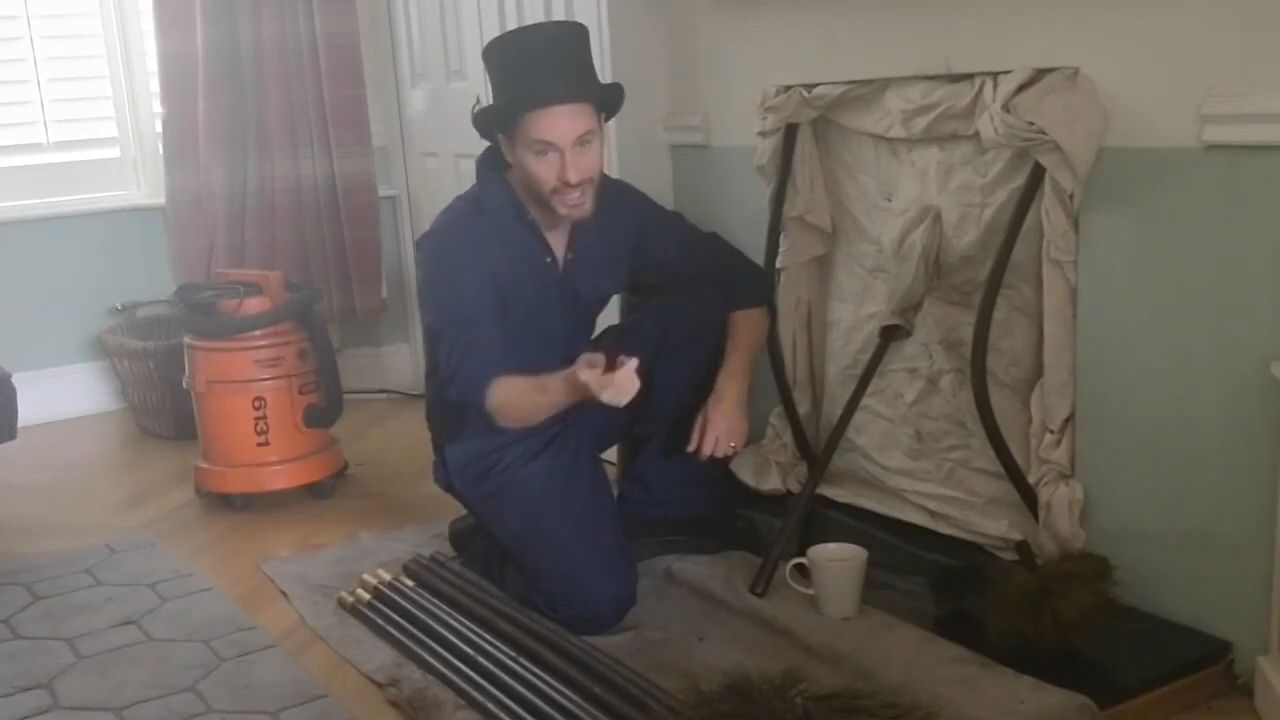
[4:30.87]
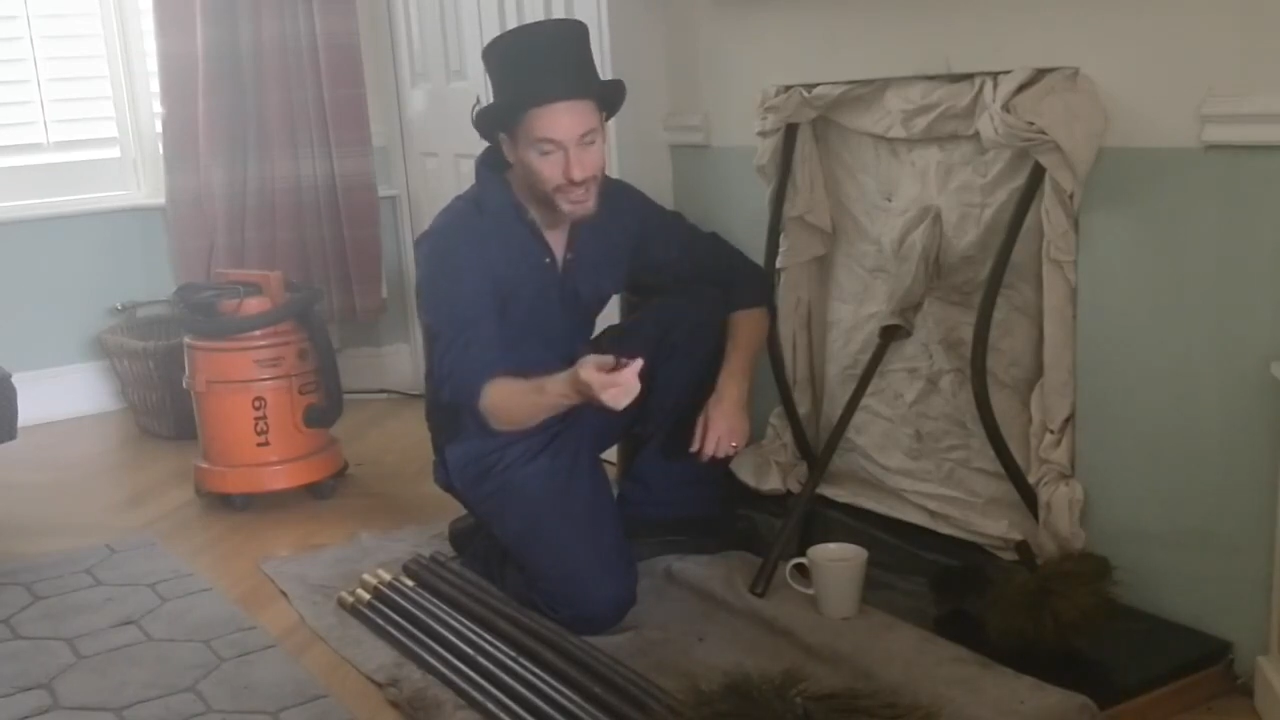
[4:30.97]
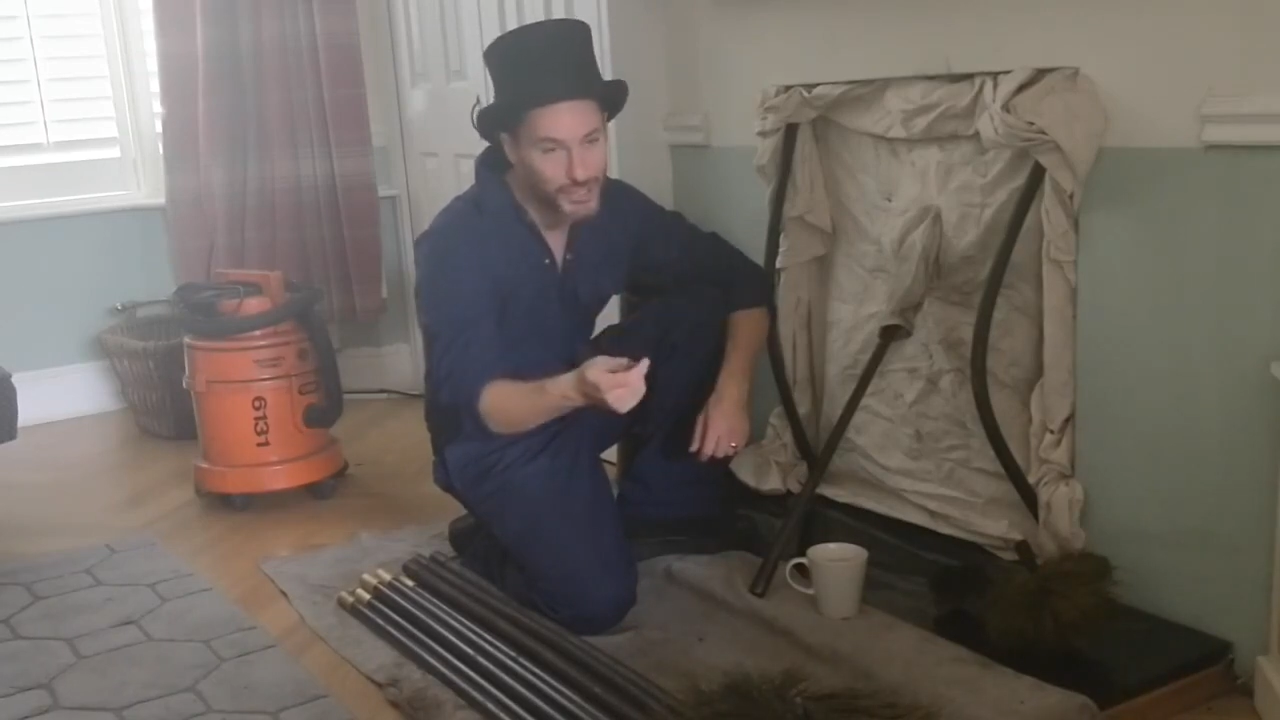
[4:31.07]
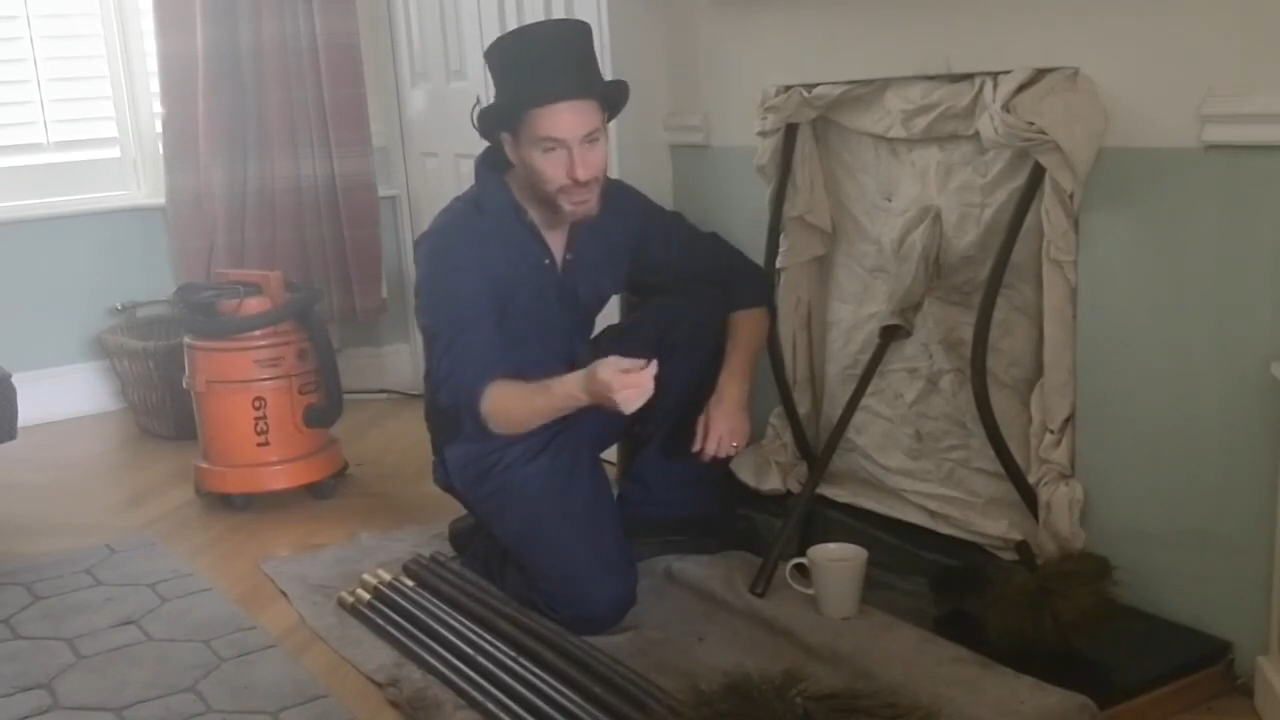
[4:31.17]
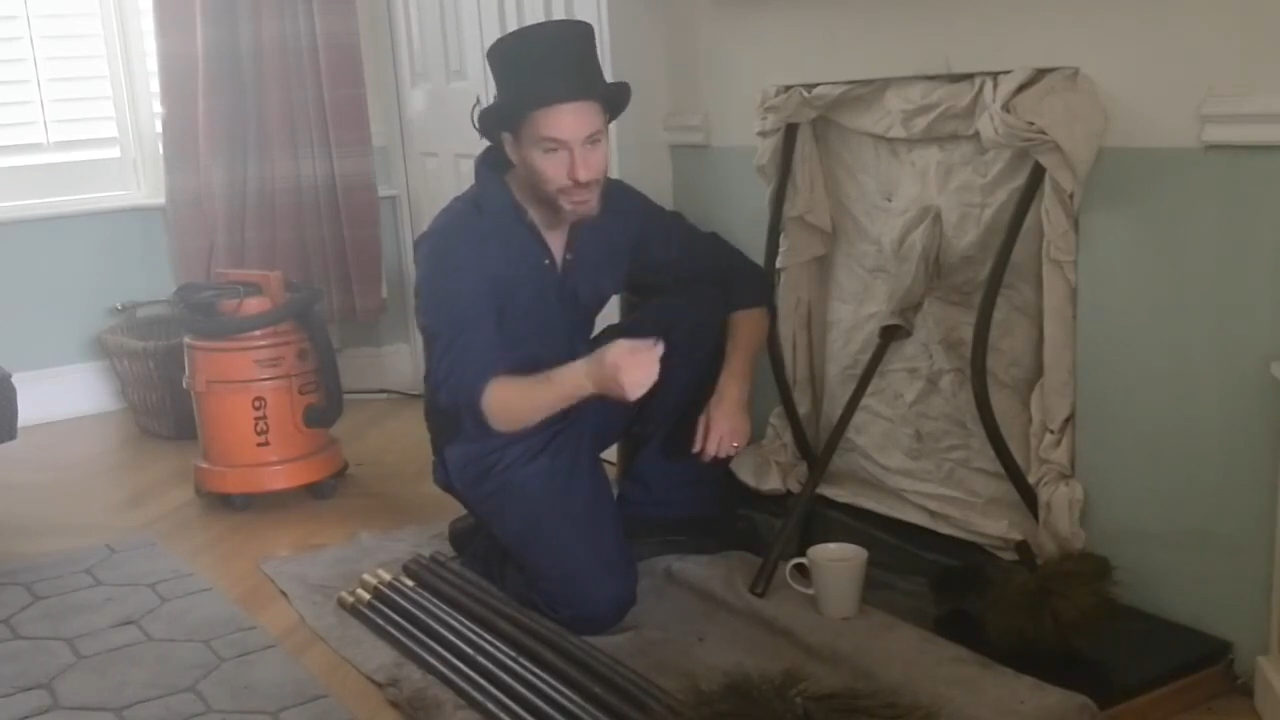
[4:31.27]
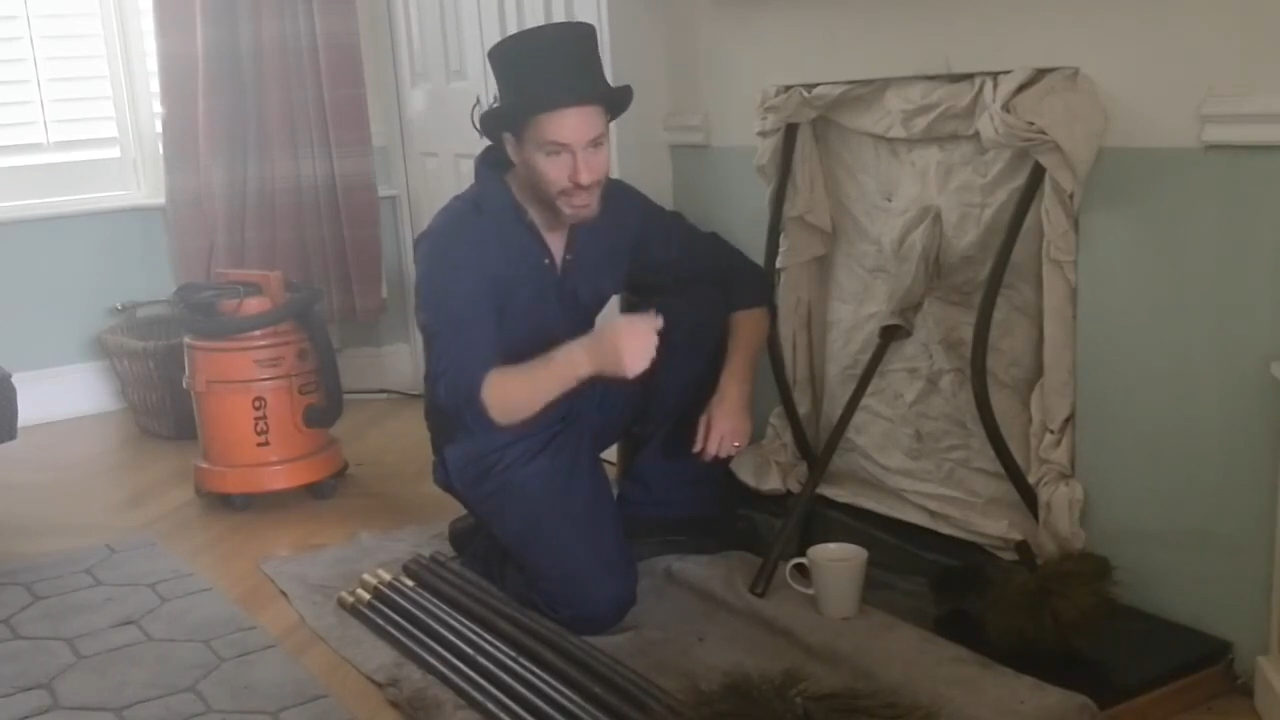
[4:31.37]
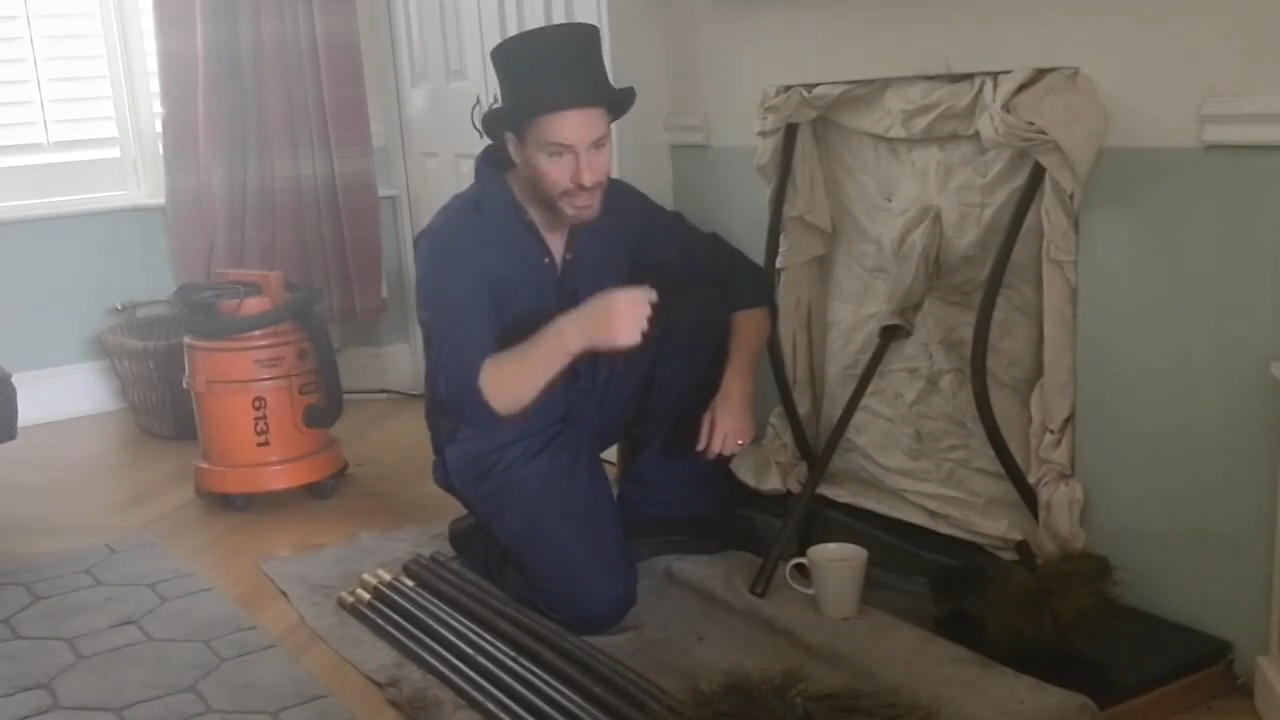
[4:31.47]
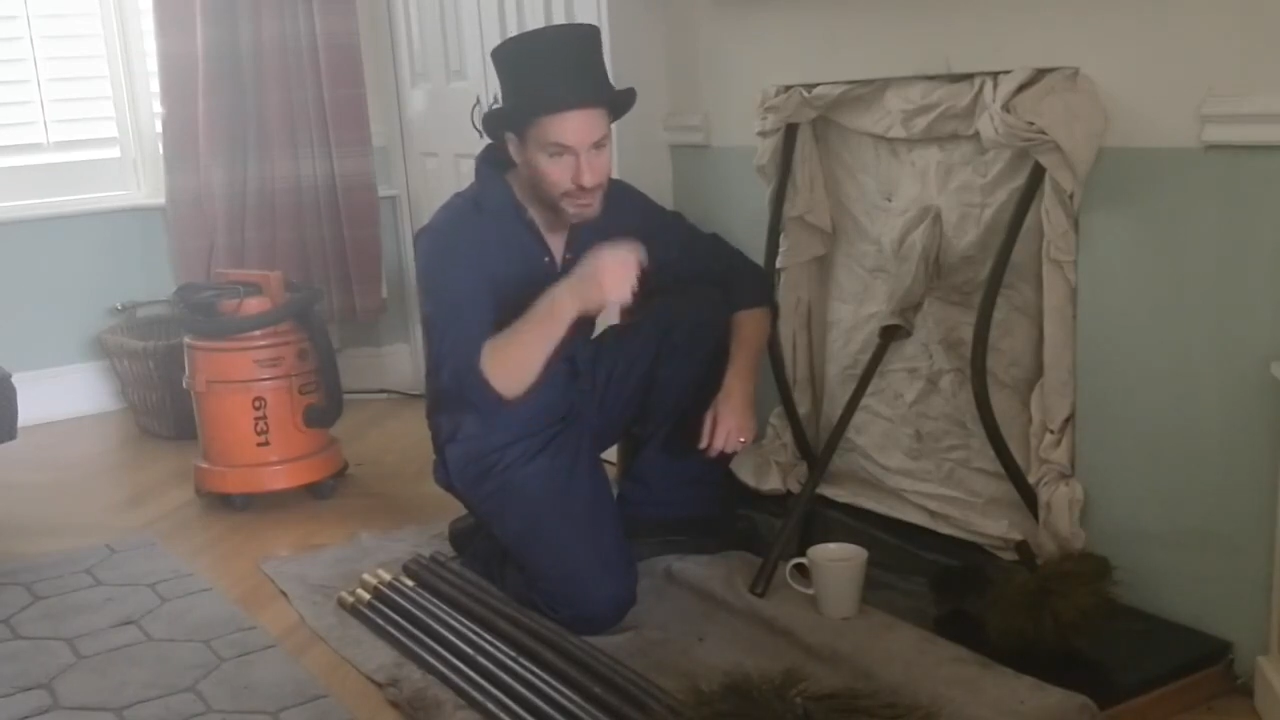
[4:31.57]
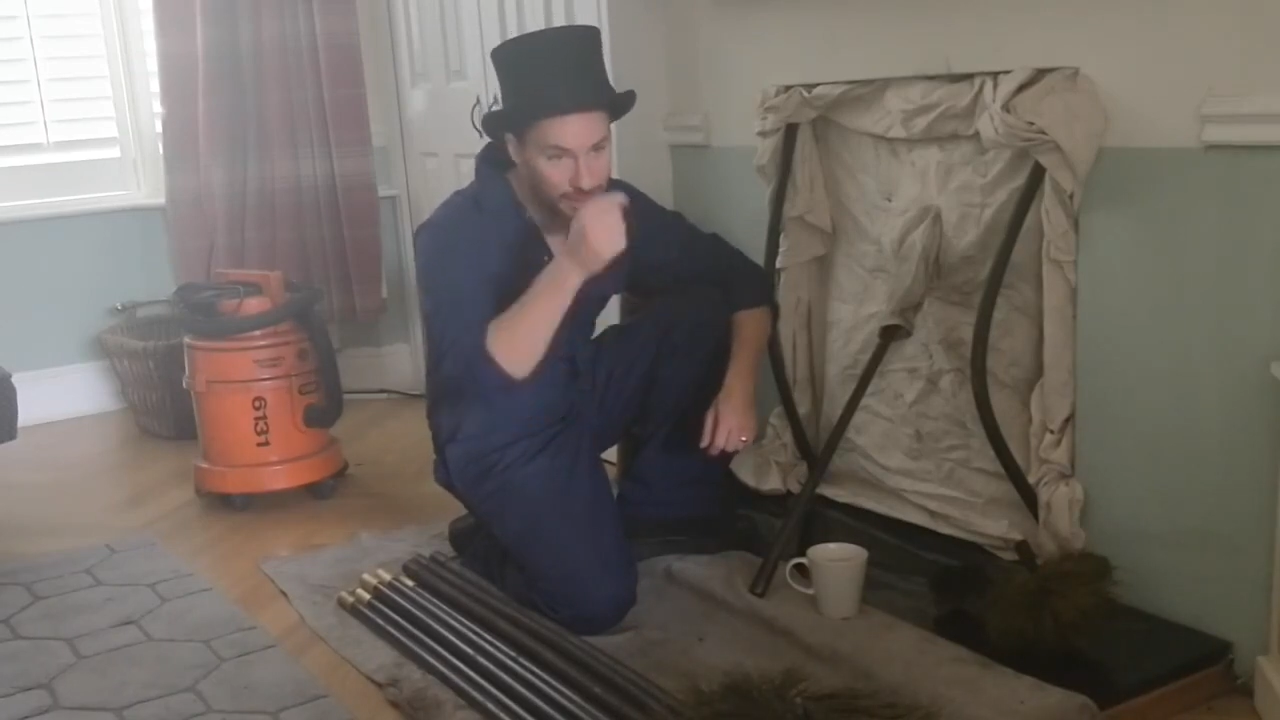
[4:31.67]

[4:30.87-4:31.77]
done a chimney,